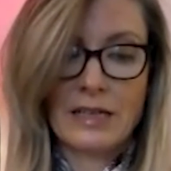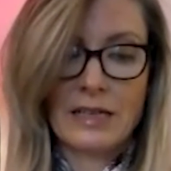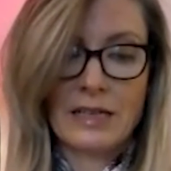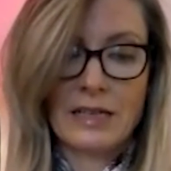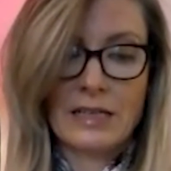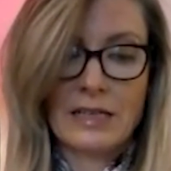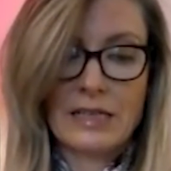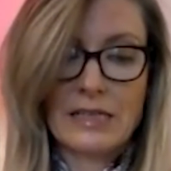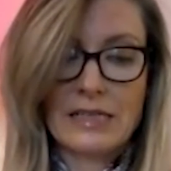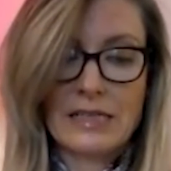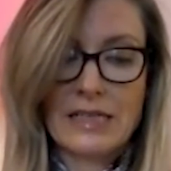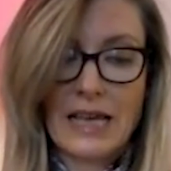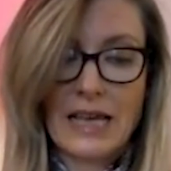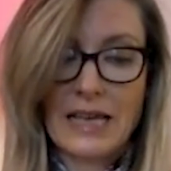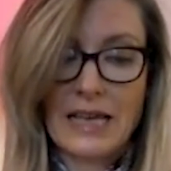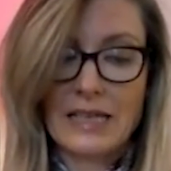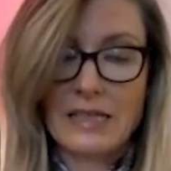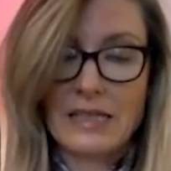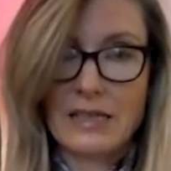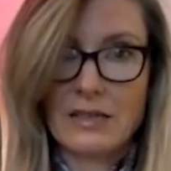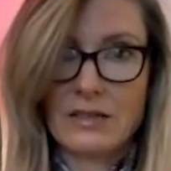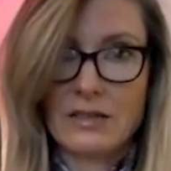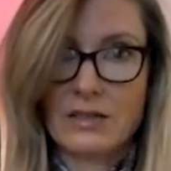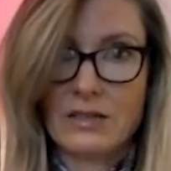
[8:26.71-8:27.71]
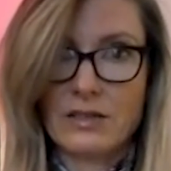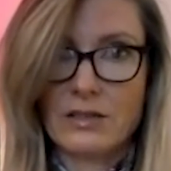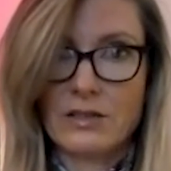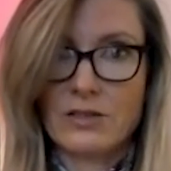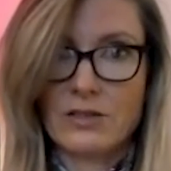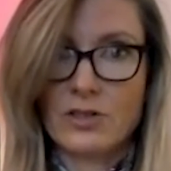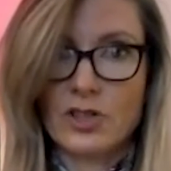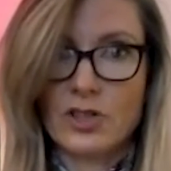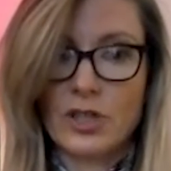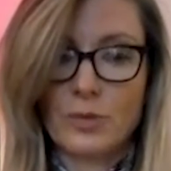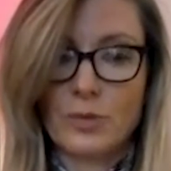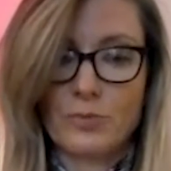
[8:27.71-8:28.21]
Satan,
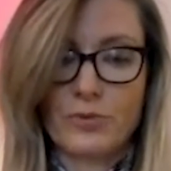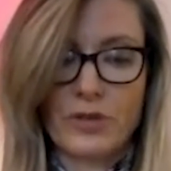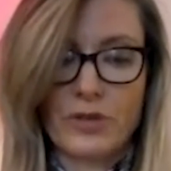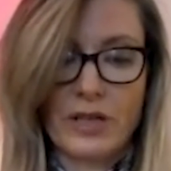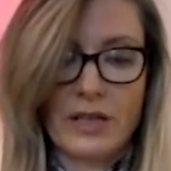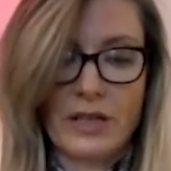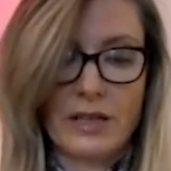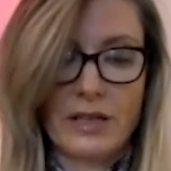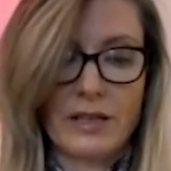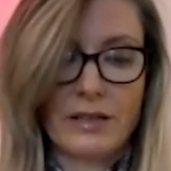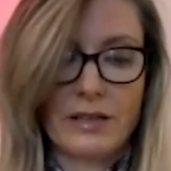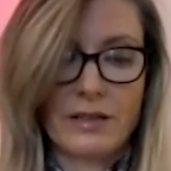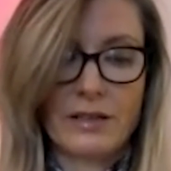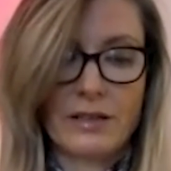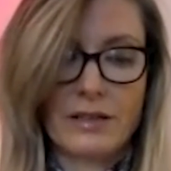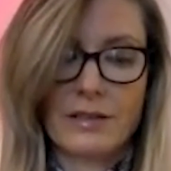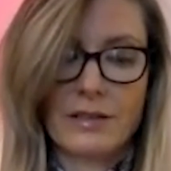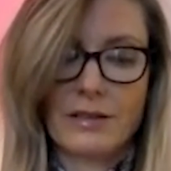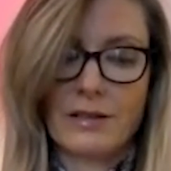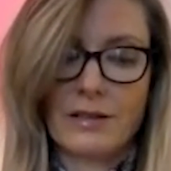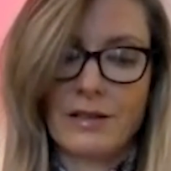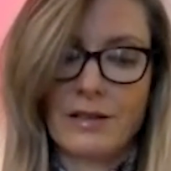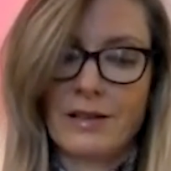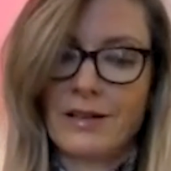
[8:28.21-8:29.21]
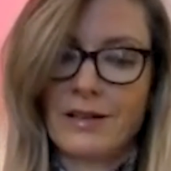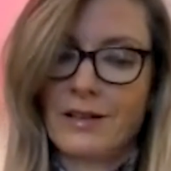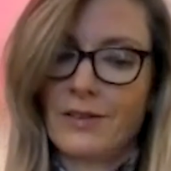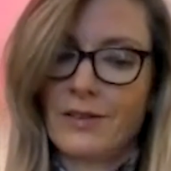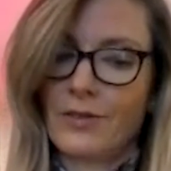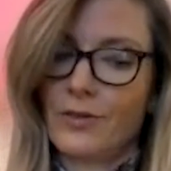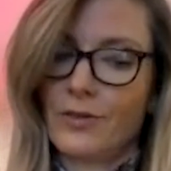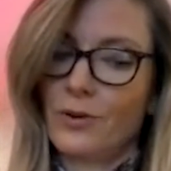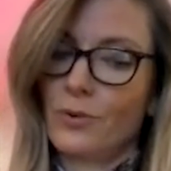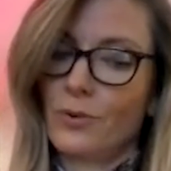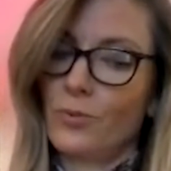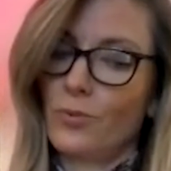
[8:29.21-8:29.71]
she breathed.
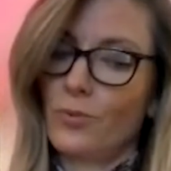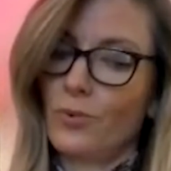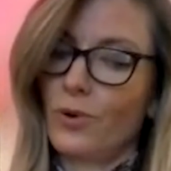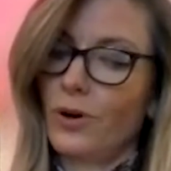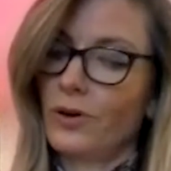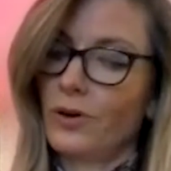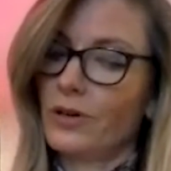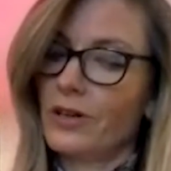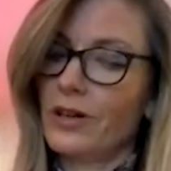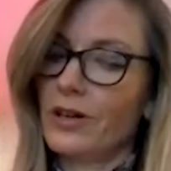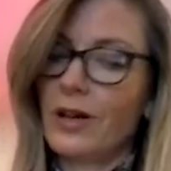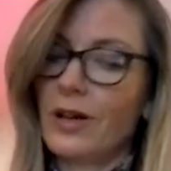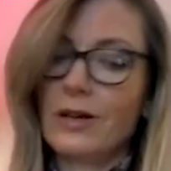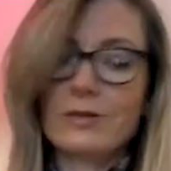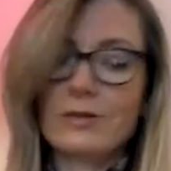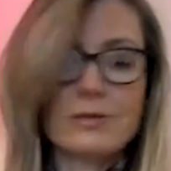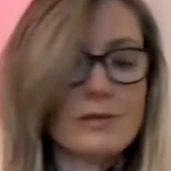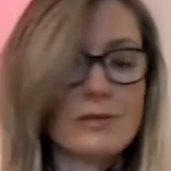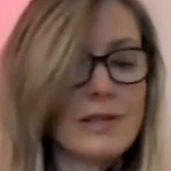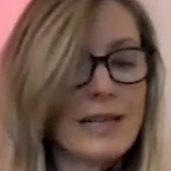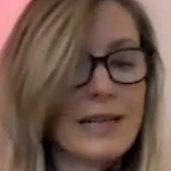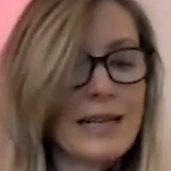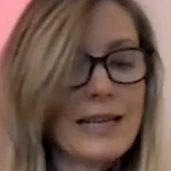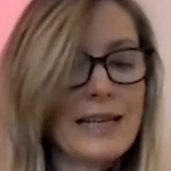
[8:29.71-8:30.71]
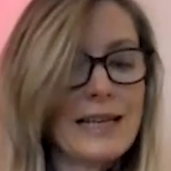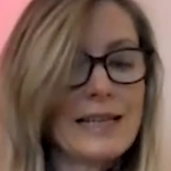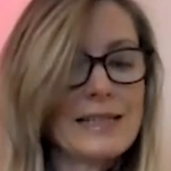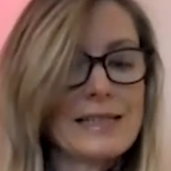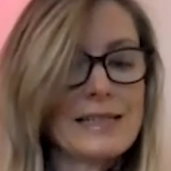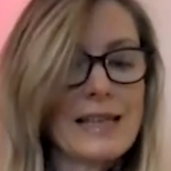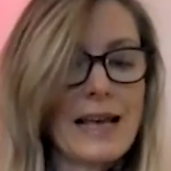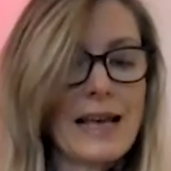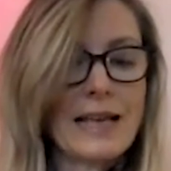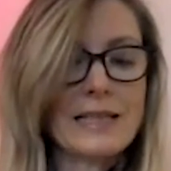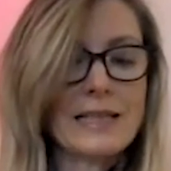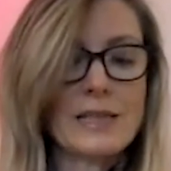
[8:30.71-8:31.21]
The one and only, he
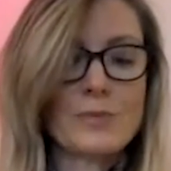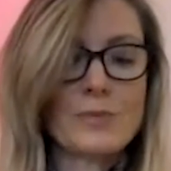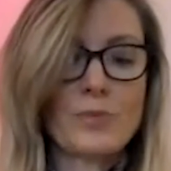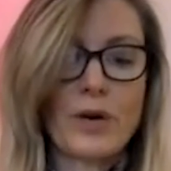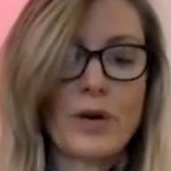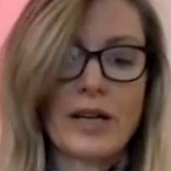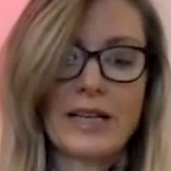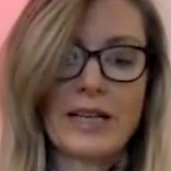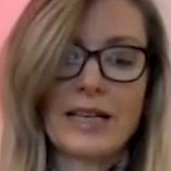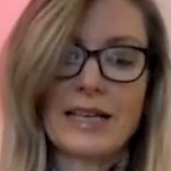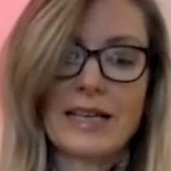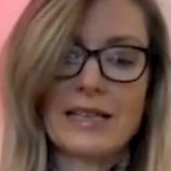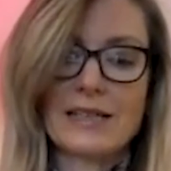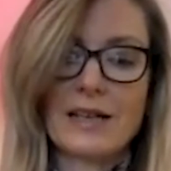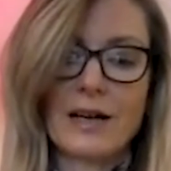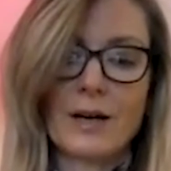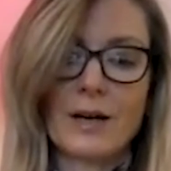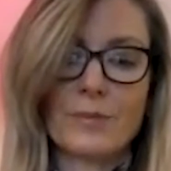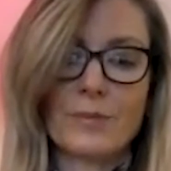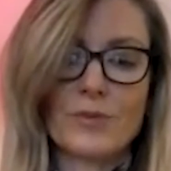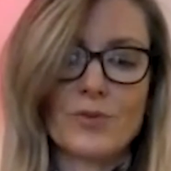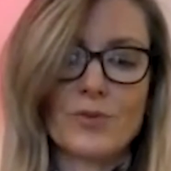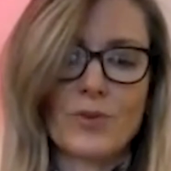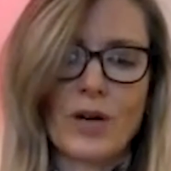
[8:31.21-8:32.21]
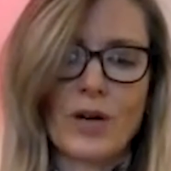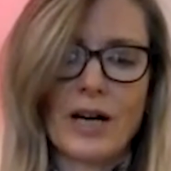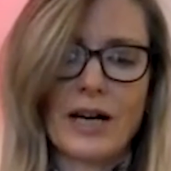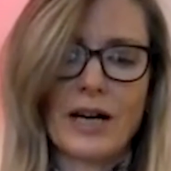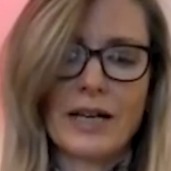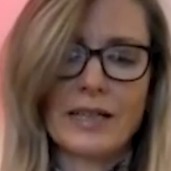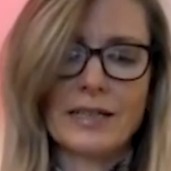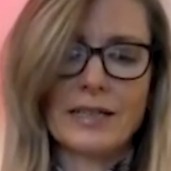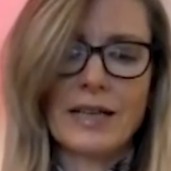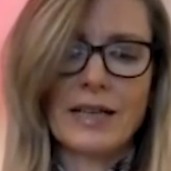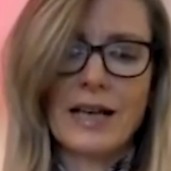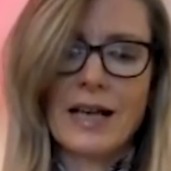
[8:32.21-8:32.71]
said, spreading his arms
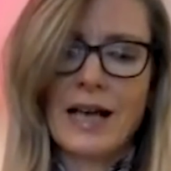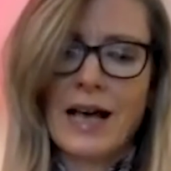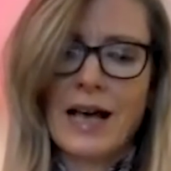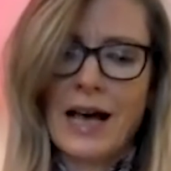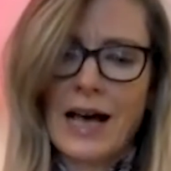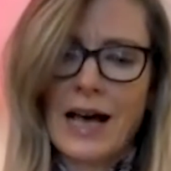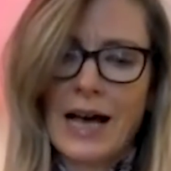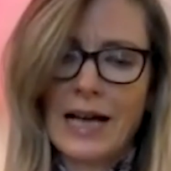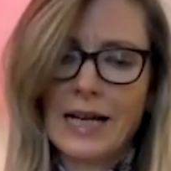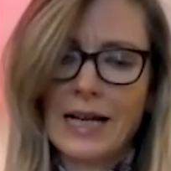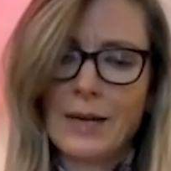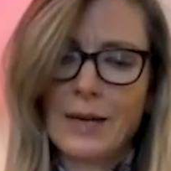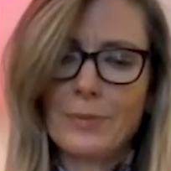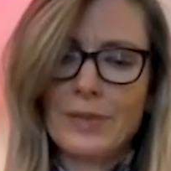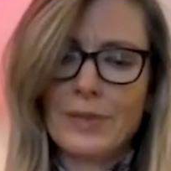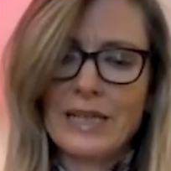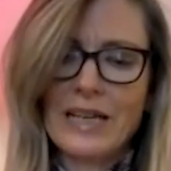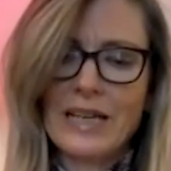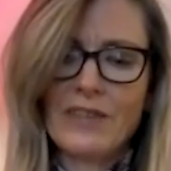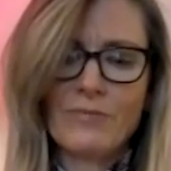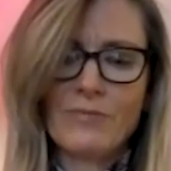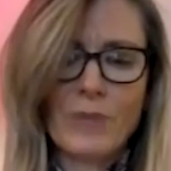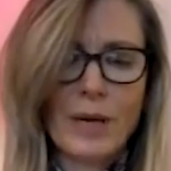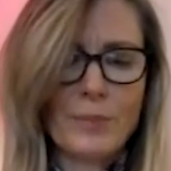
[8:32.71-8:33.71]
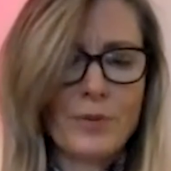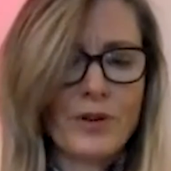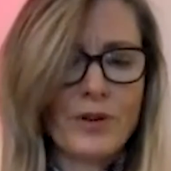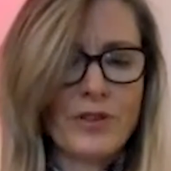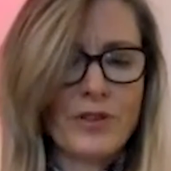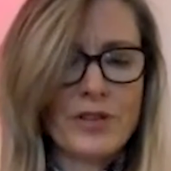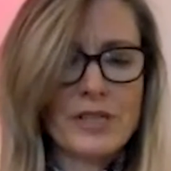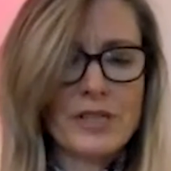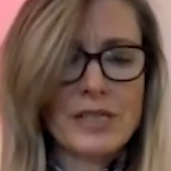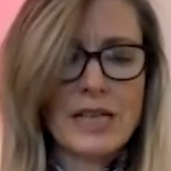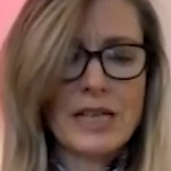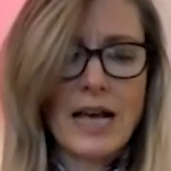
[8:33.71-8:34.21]
wide. And I believe my
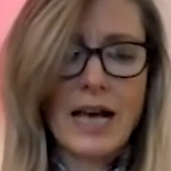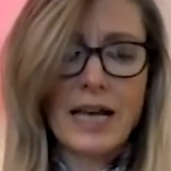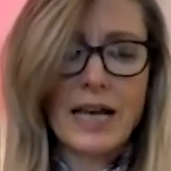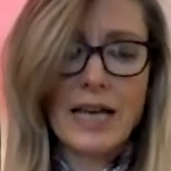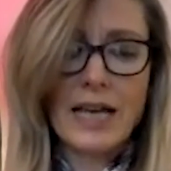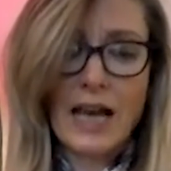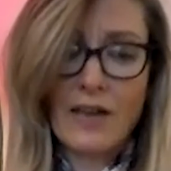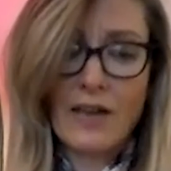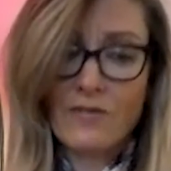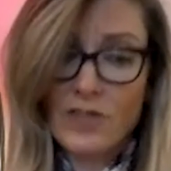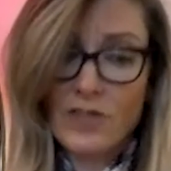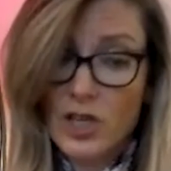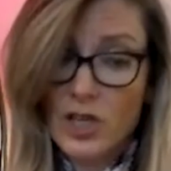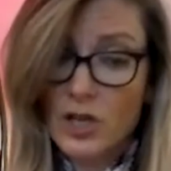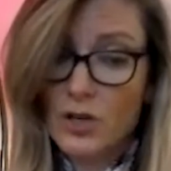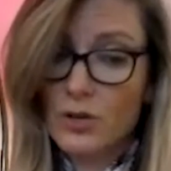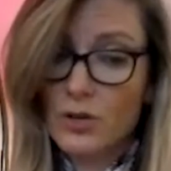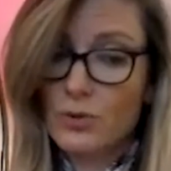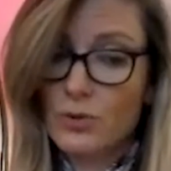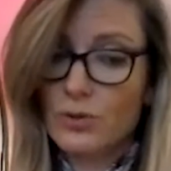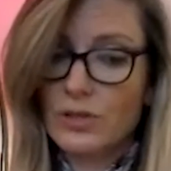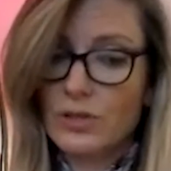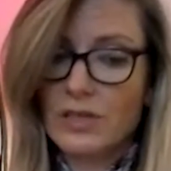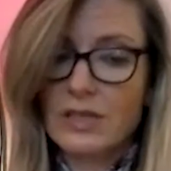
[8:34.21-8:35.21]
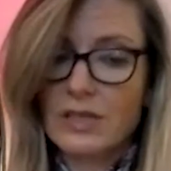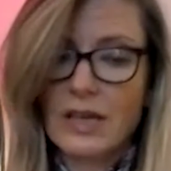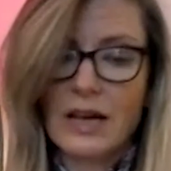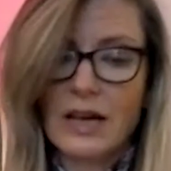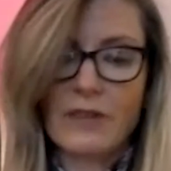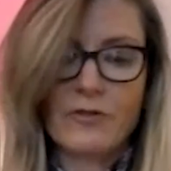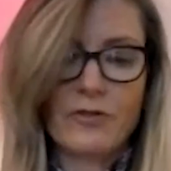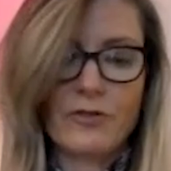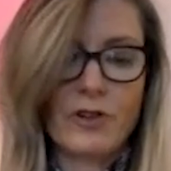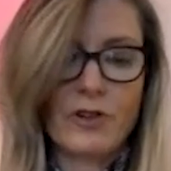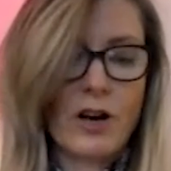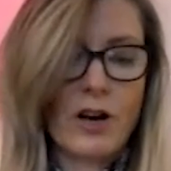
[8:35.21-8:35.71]
brothers and I have you to
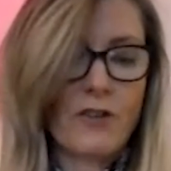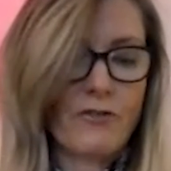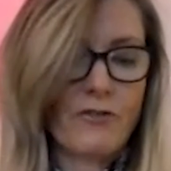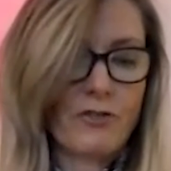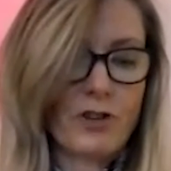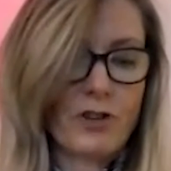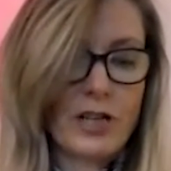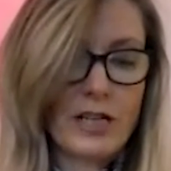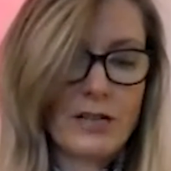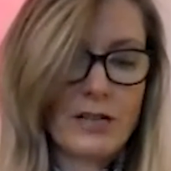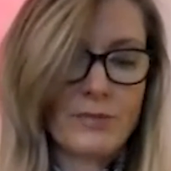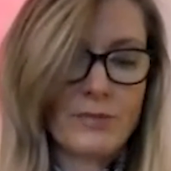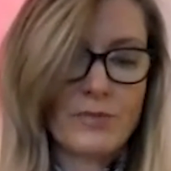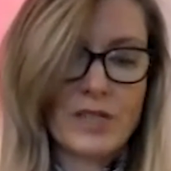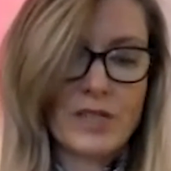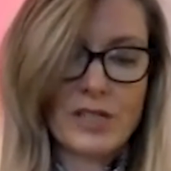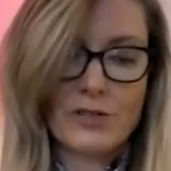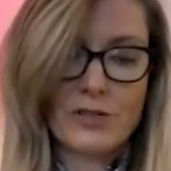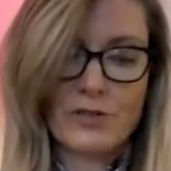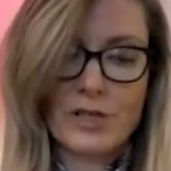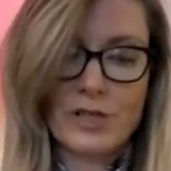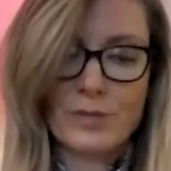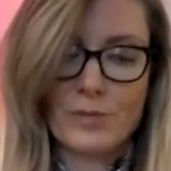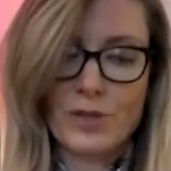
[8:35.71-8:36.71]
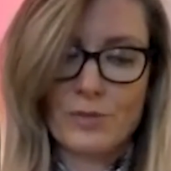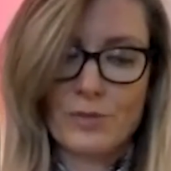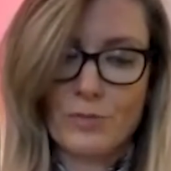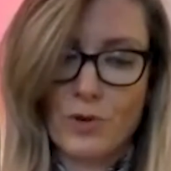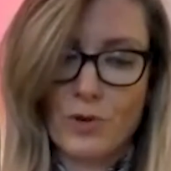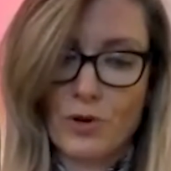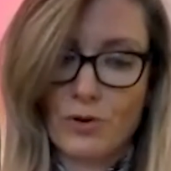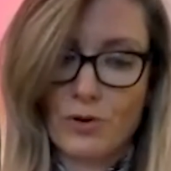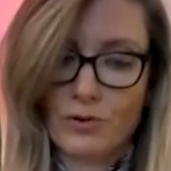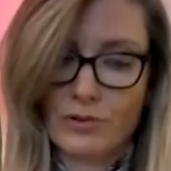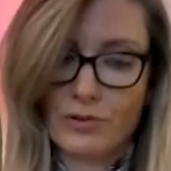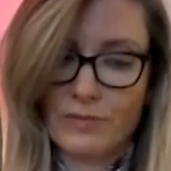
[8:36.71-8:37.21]
thank for our freedom this Christmas
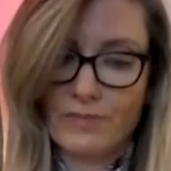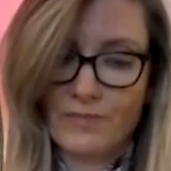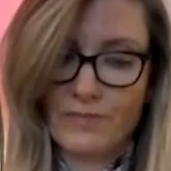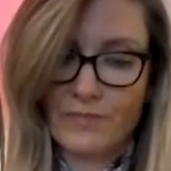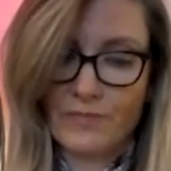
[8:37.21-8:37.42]
morn.